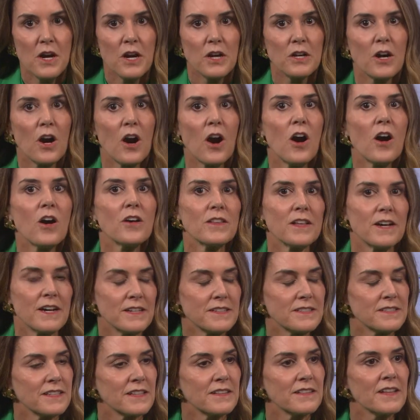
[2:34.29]
call
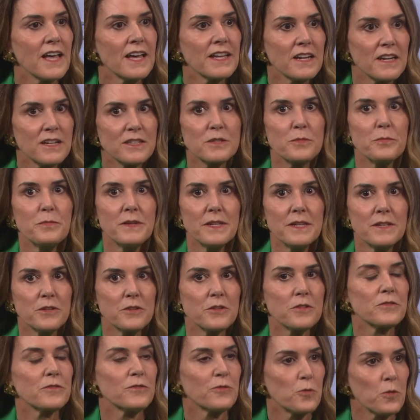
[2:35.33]
us and let us be
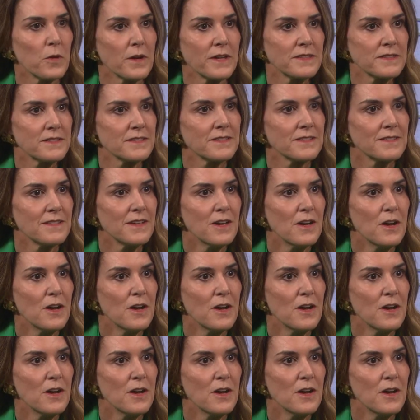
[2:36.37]
your voice,